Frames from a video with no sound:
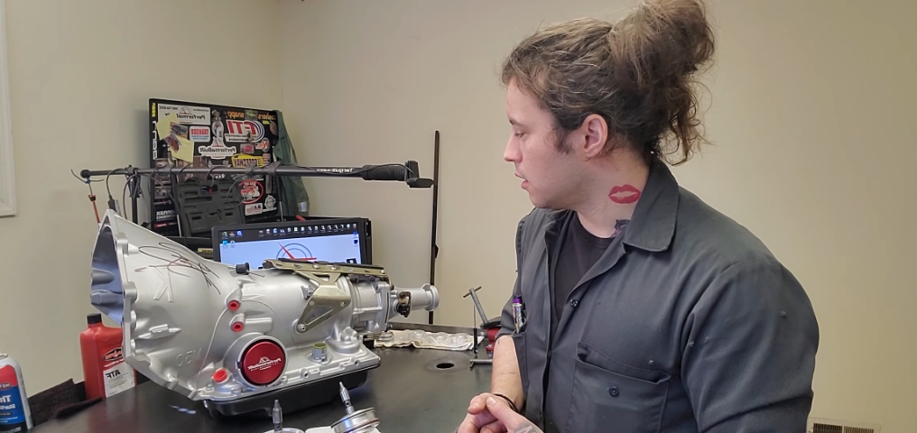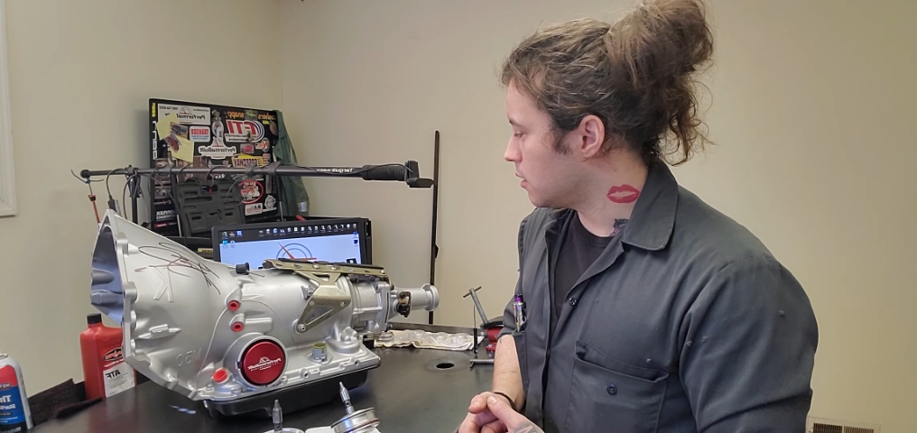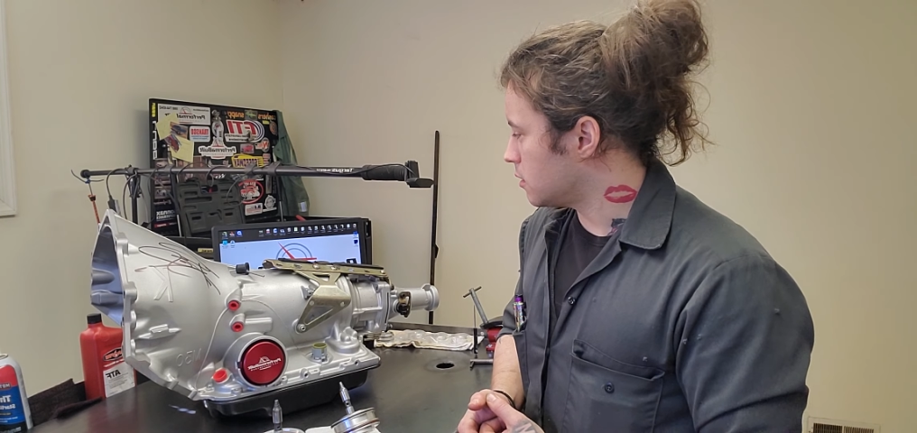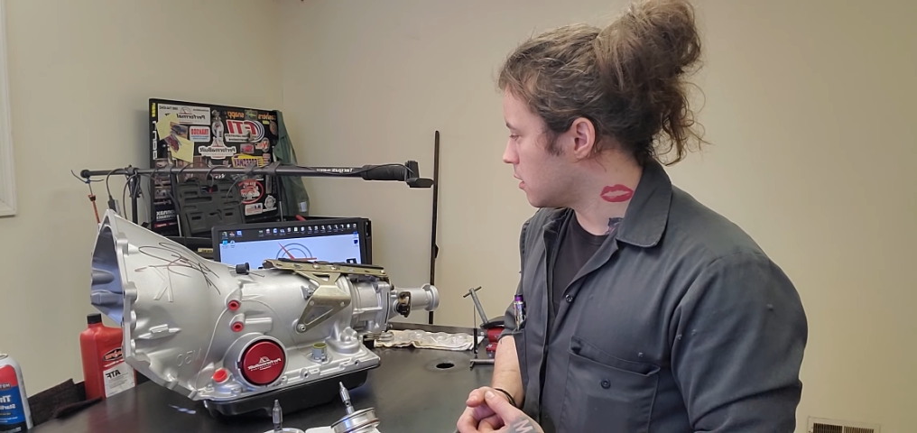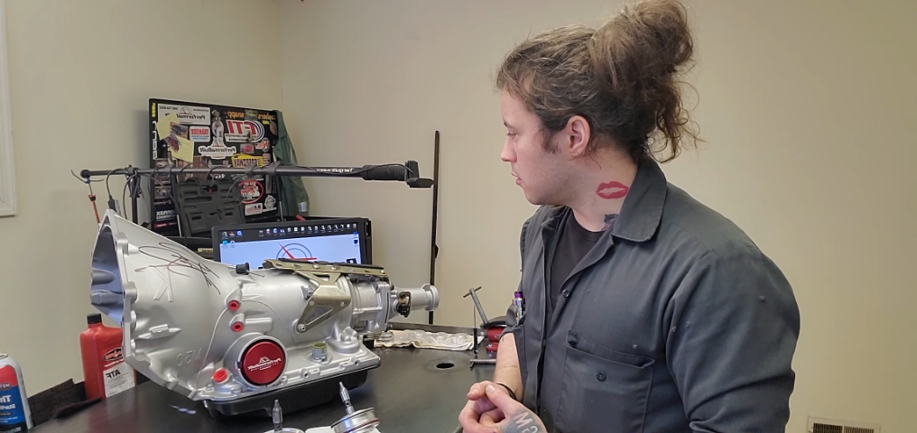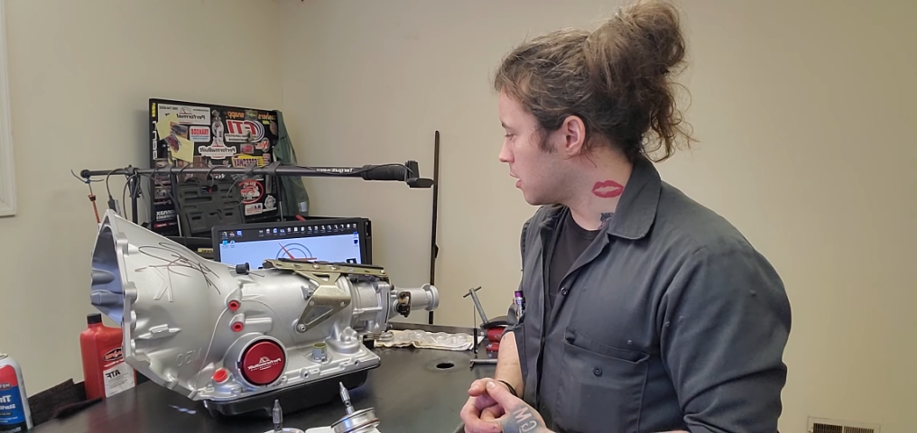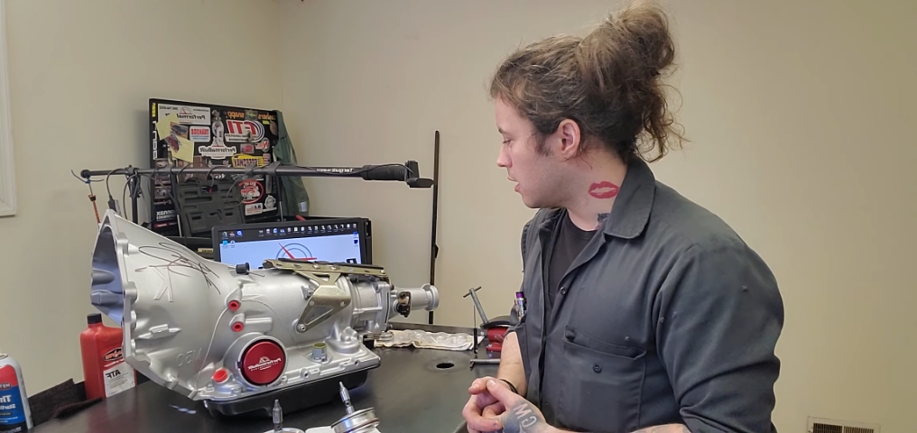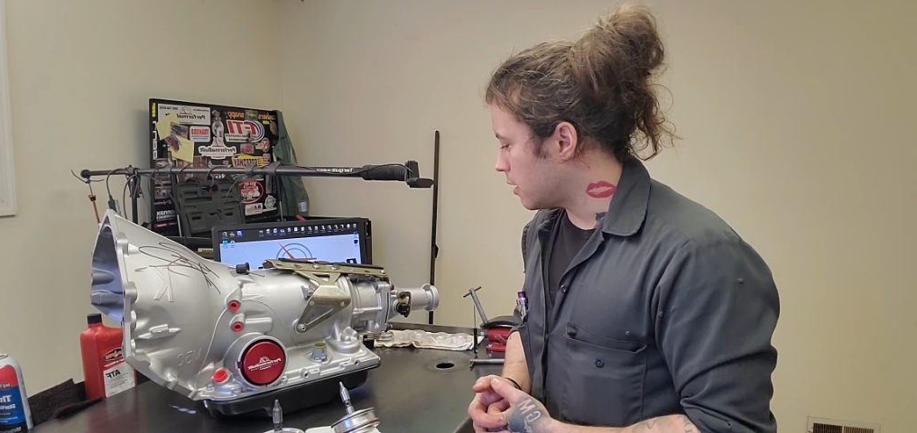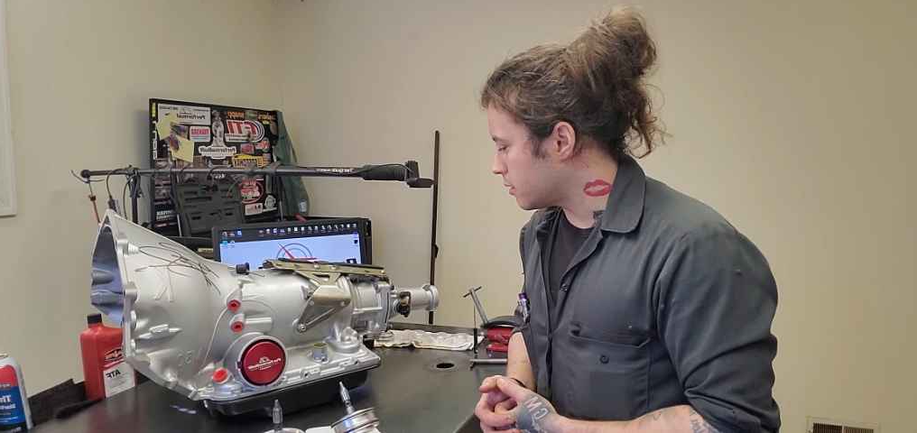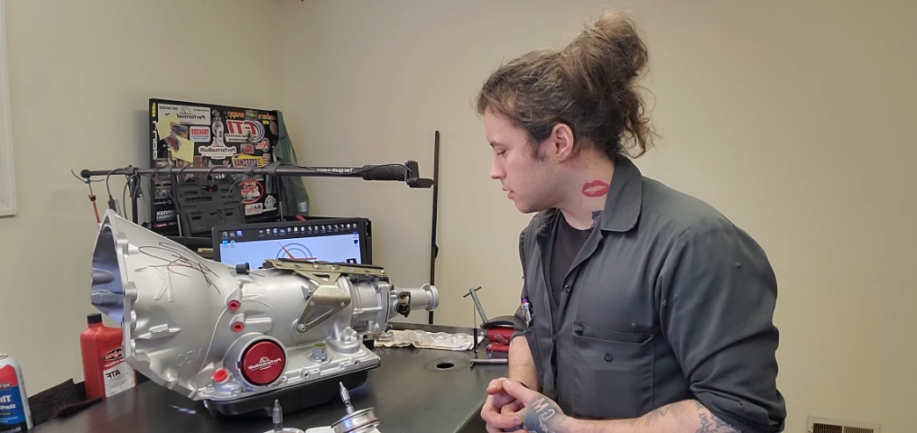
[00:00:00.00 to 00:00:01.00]
So
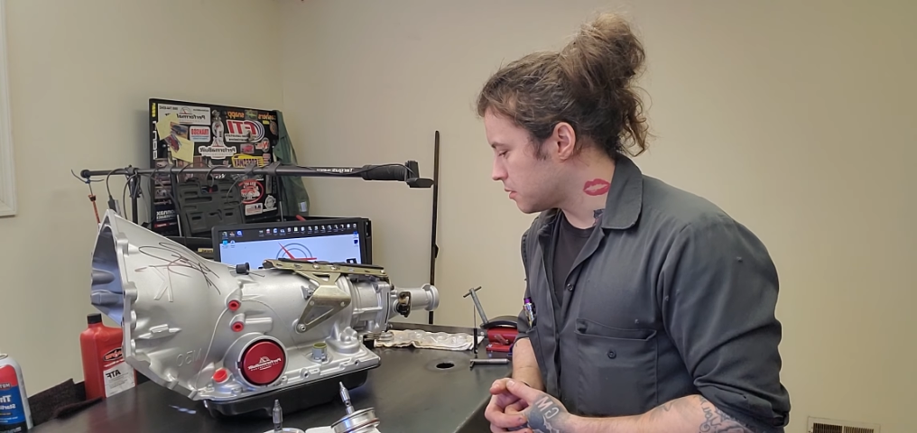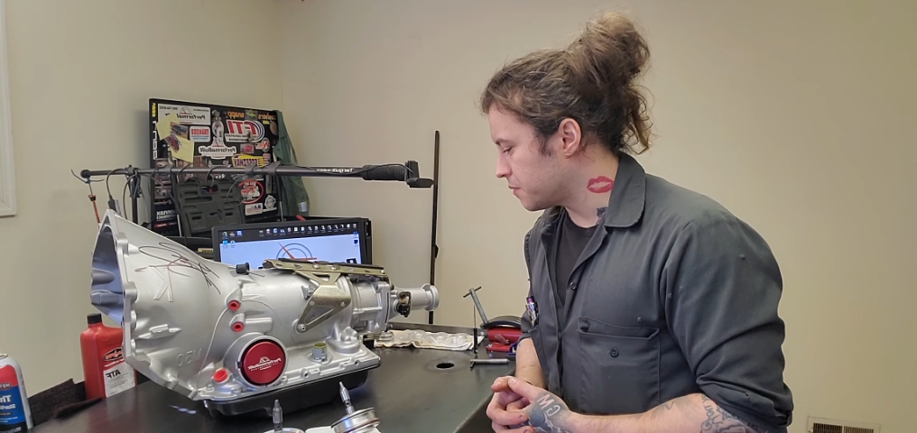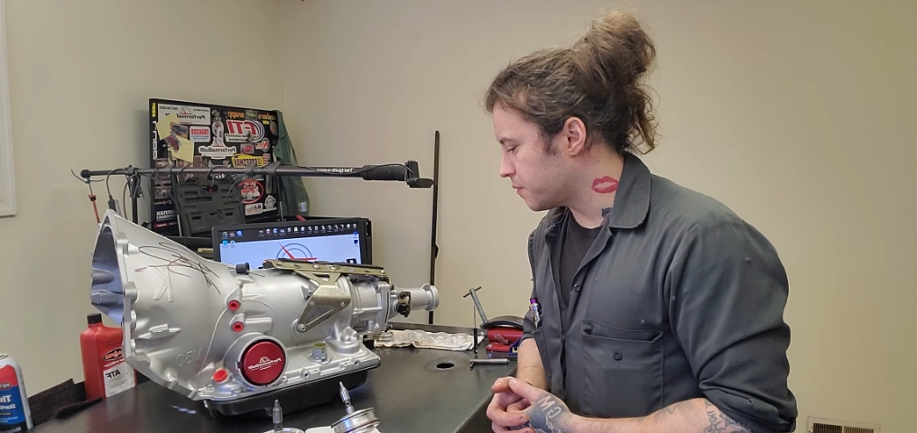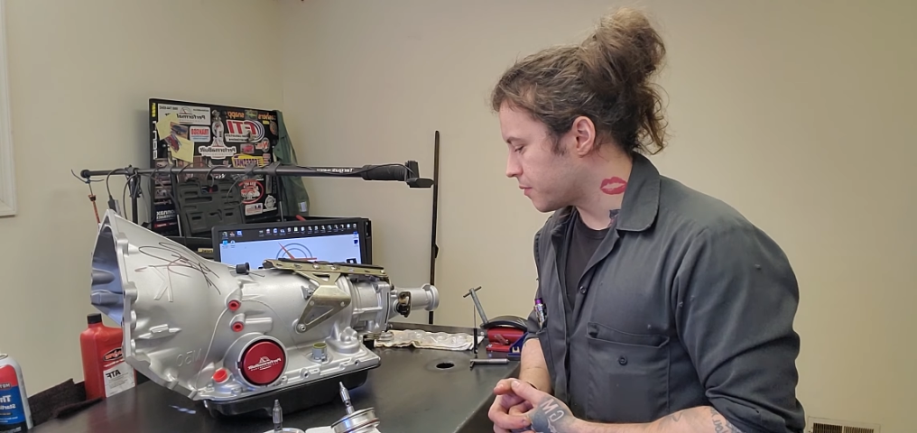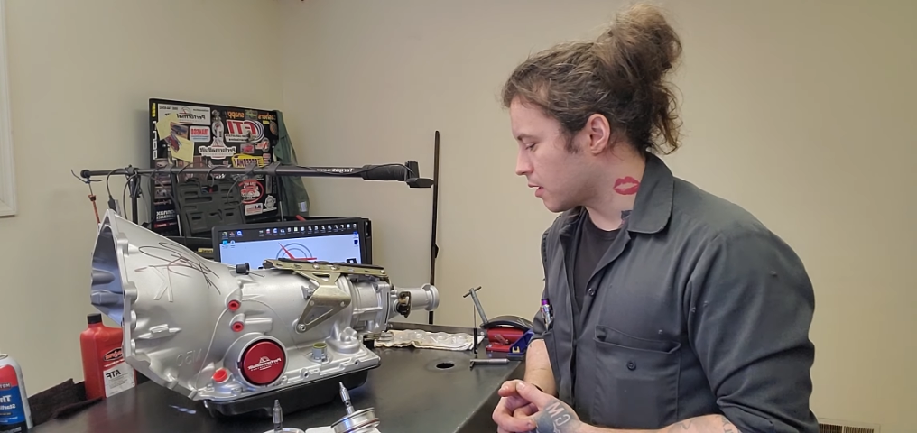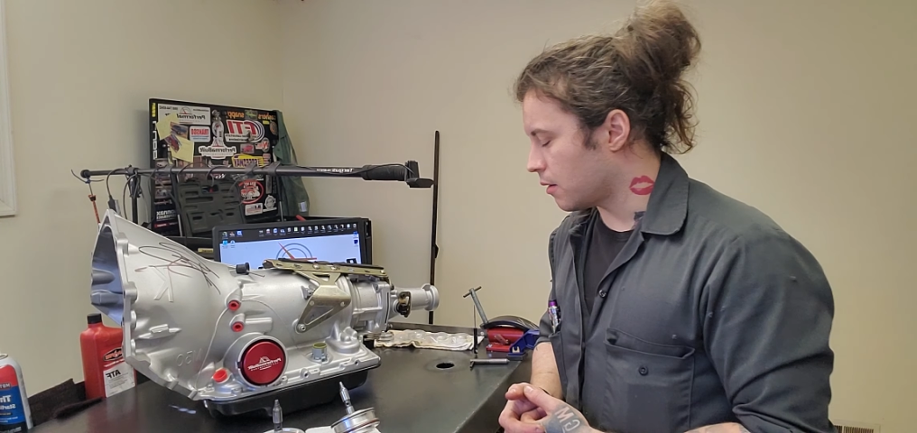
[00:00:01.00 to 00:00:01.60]
guys, I